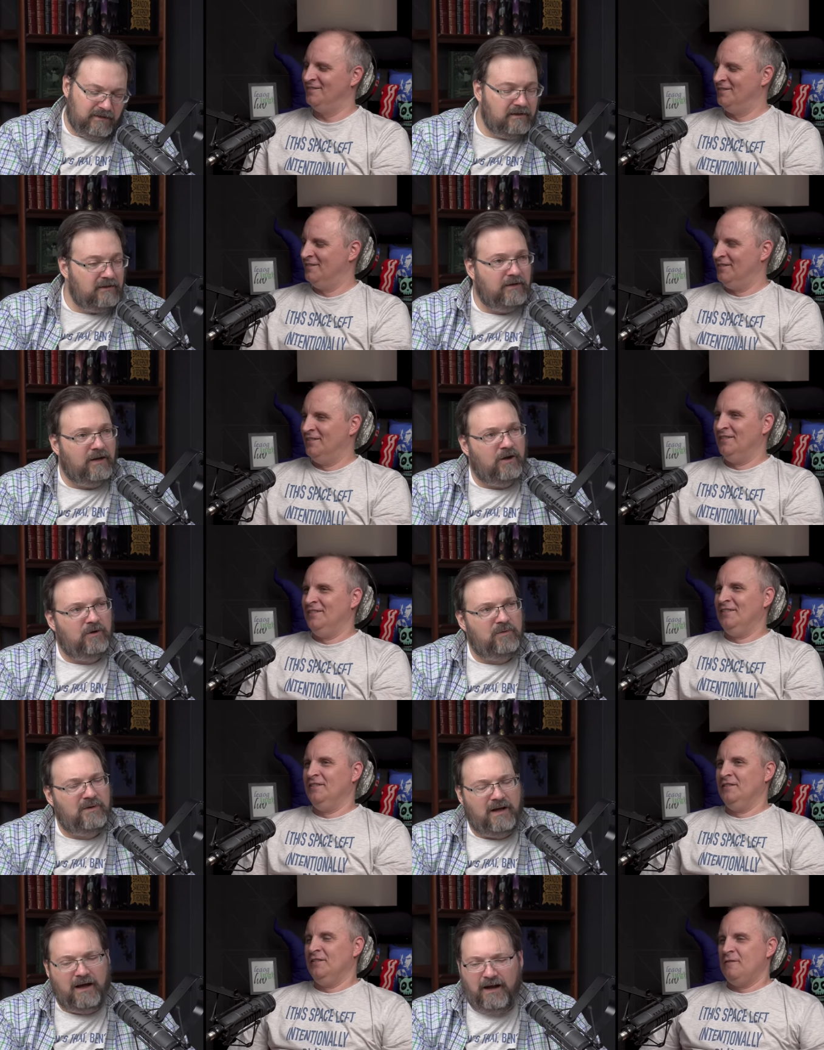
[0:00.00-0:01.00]
Speaker 1: you
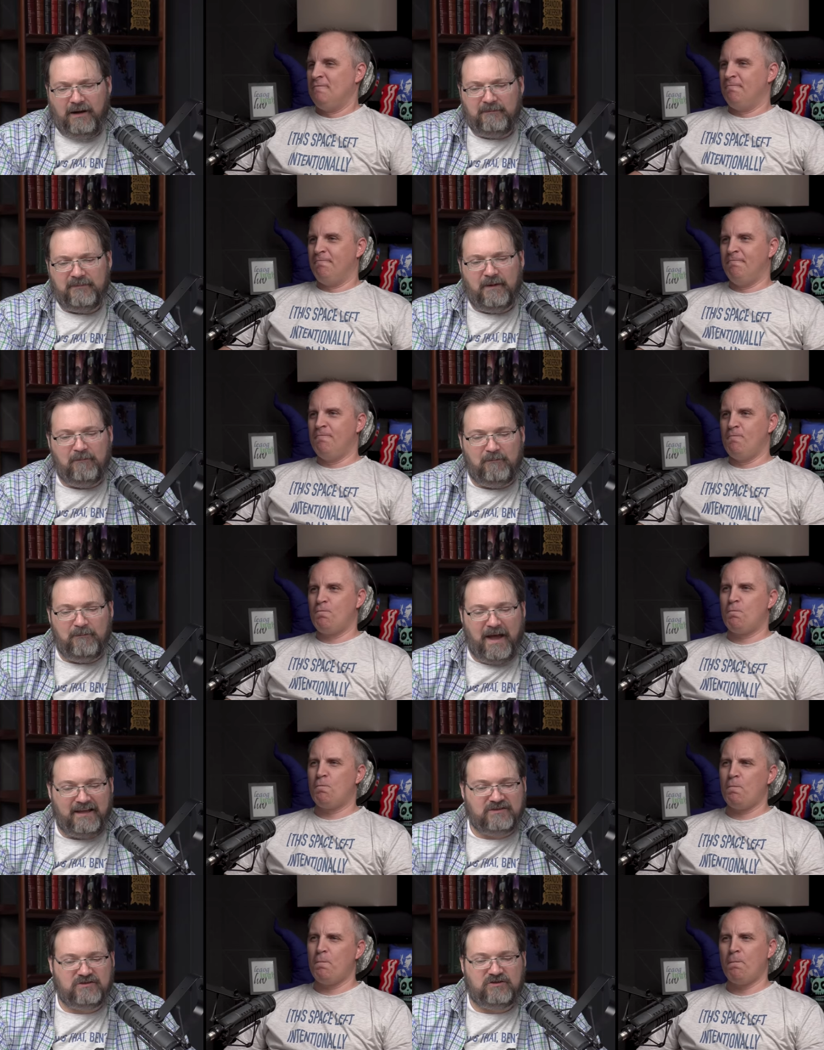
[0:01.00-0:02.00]
know, um, the
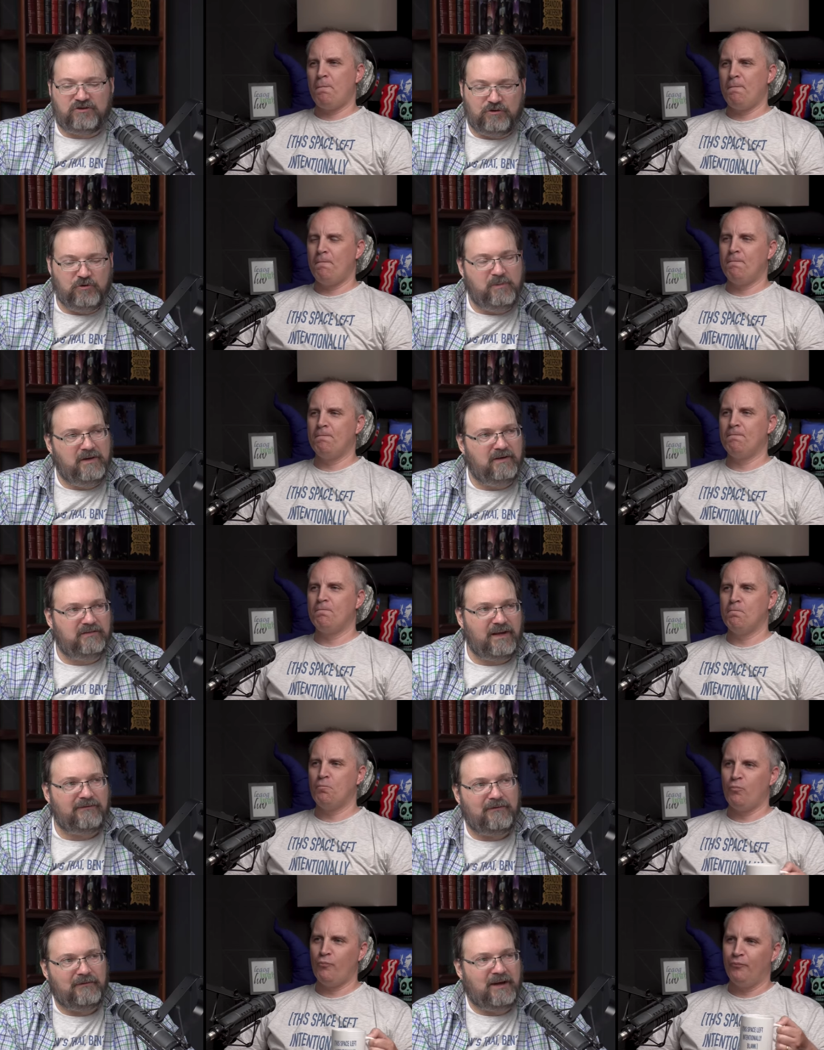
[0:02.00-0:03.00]
best two meals
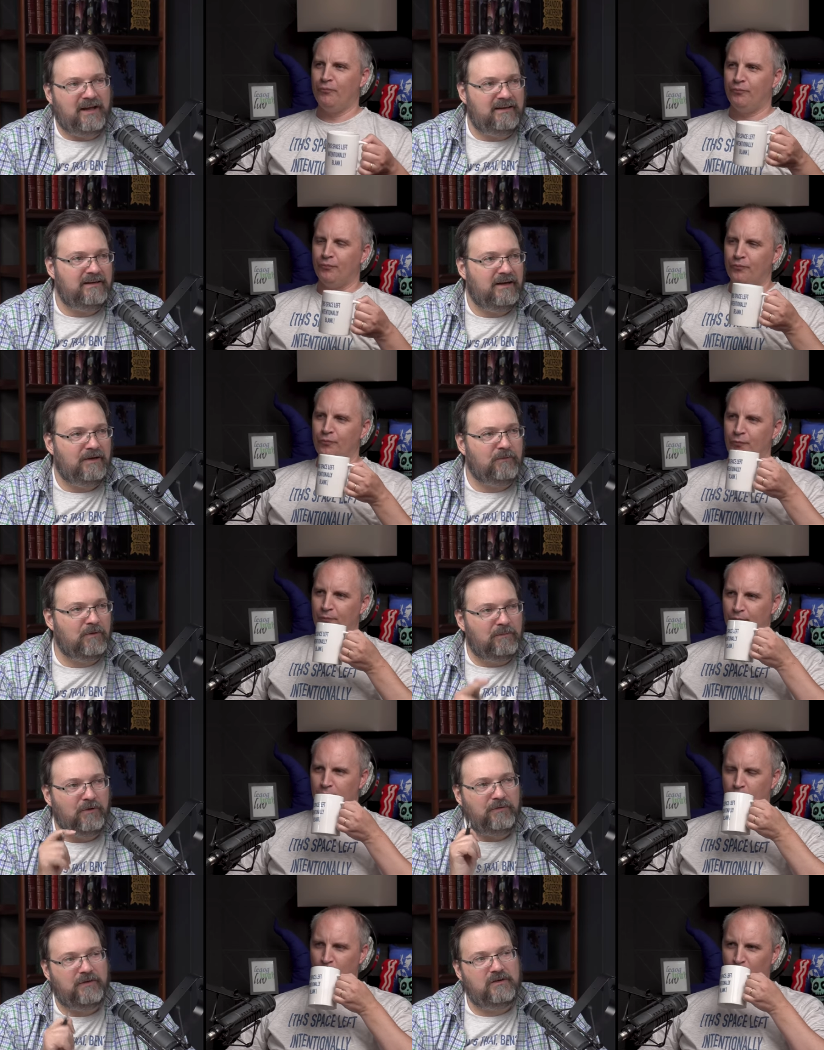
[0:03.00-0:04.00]
I've ever had were
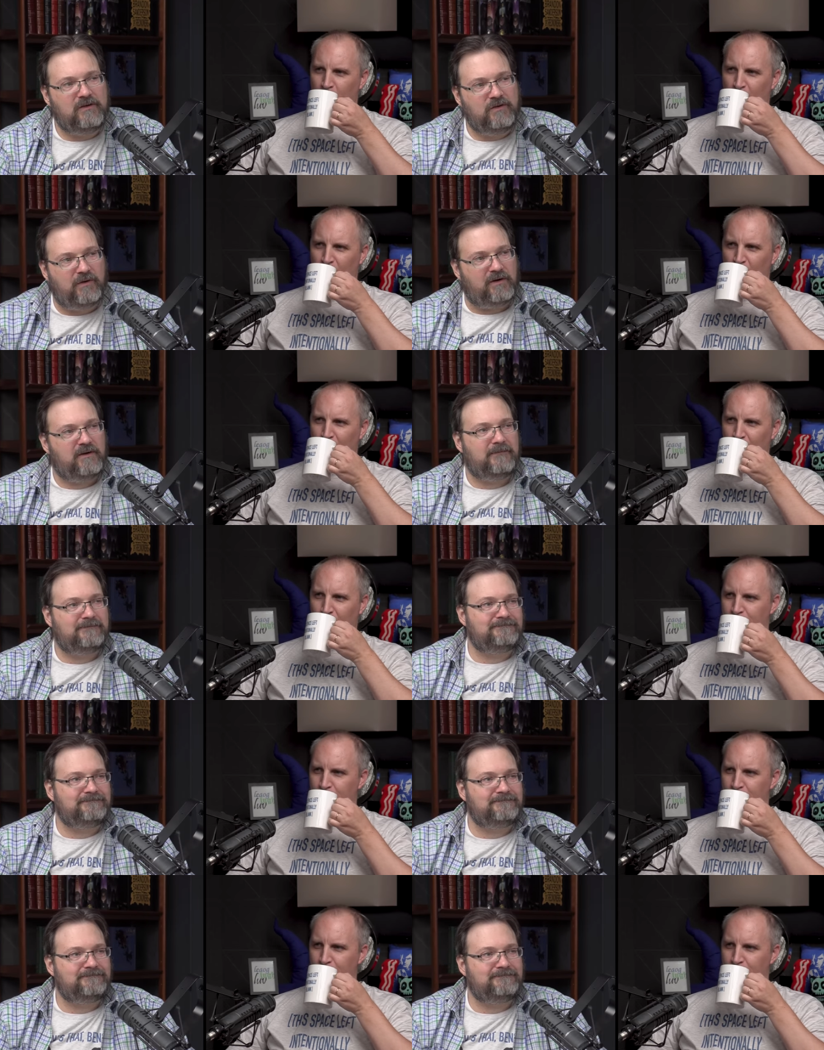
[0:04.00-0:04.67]
both in New York.